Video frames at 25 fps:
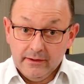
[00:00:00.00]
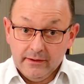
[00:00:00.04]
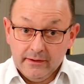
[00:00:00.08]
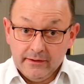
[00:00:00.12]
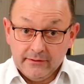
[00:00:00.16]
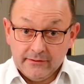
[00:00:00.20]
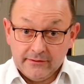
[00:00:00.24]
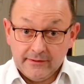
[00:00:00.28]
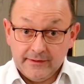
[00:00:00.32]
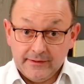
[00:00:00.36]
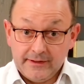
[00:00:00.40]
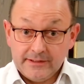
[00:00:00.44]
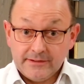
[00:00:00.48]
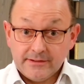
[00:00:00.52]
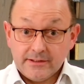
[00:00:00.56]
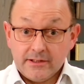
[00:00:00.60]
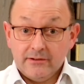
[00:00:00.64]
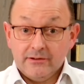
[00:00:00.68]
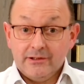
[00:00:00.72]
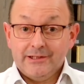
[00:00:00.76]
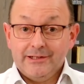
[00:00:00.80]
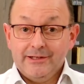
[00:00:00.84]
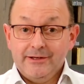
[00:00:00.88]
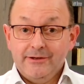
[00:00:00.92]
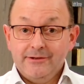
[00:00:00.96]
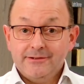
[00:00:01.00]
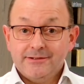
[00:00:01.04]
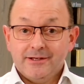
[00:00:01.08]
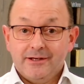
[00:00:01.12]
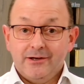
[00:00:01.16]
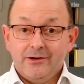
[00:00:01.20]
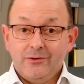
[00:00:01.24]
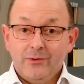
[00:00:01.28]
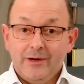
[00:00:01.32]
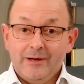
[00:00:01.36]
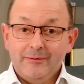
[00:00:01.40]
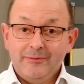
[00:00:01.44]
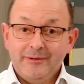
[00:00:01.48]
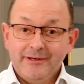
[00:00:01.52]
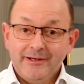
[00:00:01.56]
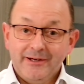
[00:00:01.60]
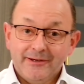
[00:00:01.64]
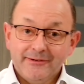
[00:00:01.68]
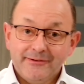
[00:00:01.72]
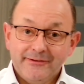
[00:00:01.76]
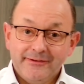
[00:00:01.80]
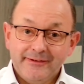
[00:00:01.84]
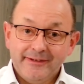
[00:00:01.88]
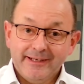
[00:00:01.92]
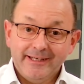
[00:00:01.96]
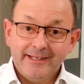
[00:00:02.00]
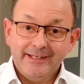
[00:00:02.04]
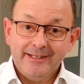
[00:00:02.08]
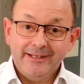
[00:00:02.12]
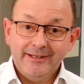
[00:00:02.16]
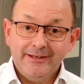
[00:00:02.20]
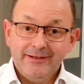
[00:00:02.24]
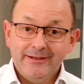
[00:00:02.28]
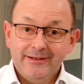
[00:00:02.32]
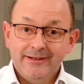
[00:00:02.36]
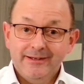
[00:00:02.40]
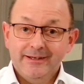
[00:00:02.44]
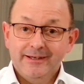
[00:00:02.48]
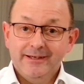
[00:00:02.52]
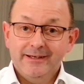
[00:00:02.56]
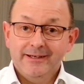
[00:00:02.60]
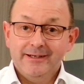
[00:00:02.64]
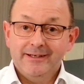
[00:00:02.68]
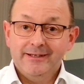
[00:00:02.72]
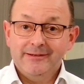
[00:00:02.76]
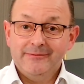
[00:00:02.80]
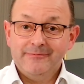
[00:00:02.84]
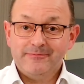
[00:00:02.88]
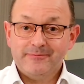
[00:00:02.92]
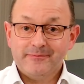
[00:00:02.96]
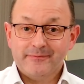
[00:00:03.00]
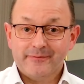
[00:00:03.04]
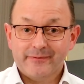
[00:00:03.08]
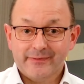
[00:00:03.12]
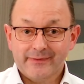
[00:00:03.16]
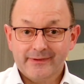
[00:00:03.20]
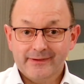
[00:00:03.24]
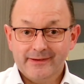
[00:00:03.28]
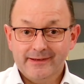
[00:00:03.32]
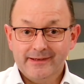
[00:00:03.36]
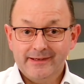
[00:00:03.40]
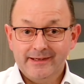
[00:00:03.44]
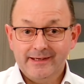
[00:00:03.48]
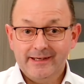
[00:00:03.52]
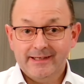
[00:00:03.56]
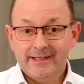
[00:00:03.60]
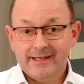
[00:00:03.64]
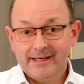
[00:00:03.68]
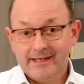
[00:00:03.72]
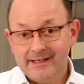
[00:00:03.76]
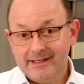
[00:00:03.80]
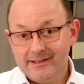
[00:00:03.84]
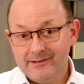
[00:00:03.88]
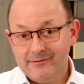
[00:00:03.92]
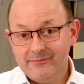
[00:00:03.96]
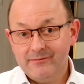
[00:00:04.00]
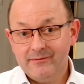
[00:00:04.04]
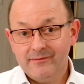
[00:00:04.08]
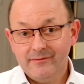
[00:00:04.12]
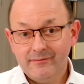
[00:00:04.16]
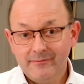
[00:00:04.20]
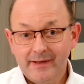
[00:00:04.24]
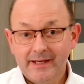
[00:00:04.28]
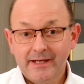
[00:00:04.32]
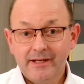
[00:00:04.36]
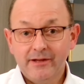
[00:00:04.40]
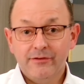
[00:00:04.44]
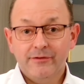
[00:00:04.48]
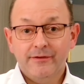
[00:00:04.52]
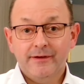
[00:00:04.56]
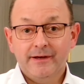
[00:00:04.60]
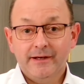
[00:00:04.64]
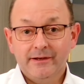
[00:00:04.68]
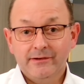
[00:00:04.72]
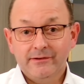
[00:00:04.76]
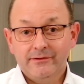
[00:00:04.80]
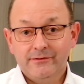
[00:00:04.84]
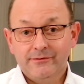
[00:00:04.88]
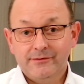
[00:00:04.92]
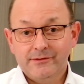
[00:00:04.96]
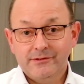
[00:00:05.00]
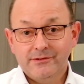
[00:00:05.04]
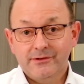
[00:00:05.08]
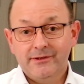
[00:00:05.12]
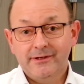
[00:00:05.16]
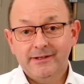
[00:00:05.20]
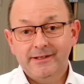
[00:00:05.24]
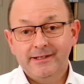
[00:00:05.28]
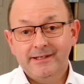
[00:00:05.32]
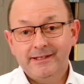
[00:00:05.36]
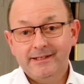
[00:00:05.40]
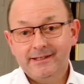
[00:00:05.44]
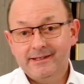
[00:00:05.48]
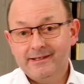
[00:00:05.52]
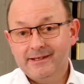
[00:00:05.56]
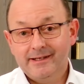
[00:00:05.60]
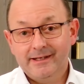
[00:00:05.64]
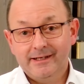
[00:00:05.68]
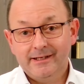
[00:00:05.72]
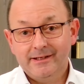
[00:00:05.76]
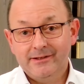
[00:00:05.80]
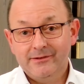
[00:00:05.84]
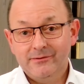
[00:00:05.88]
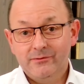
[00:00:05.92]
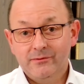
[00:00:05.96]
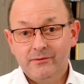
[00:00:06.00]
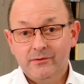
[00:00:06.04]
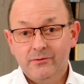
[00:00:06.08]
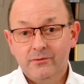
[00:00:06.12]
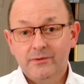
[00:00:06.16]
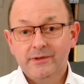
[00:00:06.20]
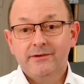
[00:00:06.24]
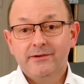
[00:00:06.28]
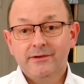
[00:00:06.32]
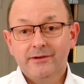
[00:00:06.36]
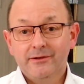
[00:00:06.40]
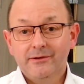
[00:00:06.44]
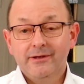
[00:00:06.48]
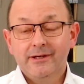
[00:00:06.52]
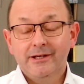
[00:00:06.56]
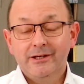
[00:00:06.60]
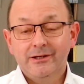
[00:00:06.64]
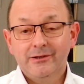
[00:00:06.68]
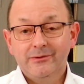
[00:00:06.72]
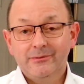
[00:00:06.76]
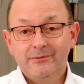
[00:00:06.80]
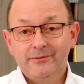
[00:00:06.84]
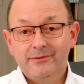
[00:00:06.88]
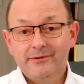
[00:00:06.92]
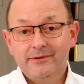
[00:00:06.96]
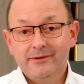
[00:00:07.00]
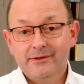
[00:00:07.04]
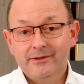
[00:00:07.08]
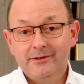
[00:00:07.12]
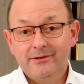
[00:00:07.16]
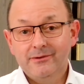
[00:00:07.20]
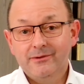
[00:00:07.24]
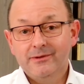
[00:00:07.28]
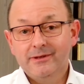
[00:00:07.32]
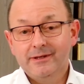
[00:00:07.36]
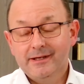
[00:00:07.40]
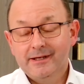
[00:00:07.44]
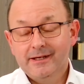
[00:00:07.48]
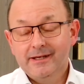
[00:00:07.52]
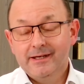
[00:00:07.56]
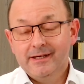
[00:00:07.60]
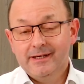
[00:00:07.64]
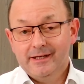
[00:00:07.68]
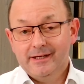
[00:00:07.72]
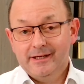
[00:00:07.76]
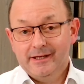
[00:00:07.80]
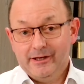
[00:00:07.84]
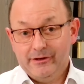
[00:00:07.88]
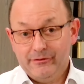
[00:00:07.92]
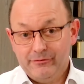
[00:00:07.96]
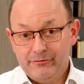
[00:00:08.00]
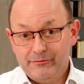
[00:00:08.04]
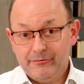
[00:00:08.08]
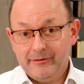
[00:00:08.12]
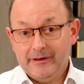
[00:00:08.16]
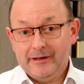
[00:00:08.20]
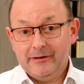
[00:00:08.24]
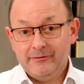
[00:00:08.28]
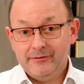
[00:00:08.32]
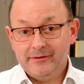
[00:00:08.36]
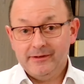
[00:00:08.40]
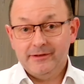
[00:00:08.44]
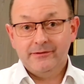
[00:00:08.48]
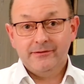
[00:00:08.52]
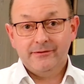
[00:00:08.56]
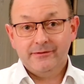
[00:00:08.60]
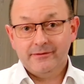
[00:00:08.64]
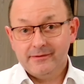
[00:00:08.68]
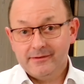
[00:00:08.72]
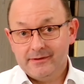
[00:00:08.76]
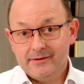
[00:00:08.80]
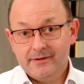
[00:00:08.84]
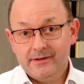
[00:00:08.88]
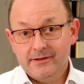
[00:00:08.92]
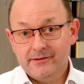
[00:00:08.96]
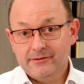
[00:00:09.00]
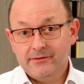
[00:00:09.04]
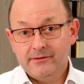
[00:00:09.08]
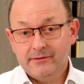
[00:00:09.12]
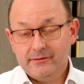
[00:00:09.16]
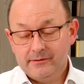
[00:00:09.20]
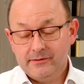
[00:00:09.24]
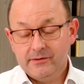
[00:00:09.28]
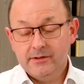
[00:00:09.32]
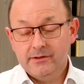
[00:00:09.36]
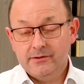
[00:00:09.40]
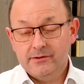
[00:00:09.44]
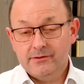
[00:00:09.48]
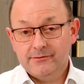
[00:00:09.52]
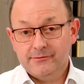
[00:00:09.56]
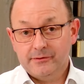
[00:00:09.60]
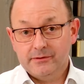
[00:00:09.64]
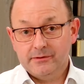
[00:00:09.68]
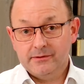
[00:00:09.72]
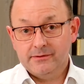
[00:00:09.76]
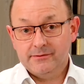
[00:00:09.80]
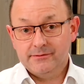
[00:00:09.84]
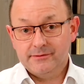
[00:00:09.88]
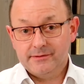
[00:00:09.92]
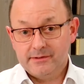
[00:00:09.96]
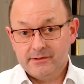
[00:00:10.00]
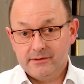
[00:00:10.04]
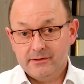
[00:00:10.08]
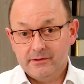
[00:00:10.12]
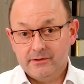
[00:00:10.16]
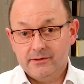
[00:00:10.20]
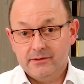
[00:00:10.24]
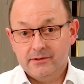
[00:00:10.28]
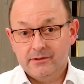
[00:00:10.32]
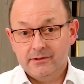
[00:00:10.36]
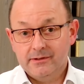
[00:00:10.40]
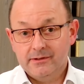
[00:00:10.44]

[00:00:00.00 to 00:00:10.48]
So this concludes our webinar today. Again, many thanks for joining, and we do hope you have found this is useful to your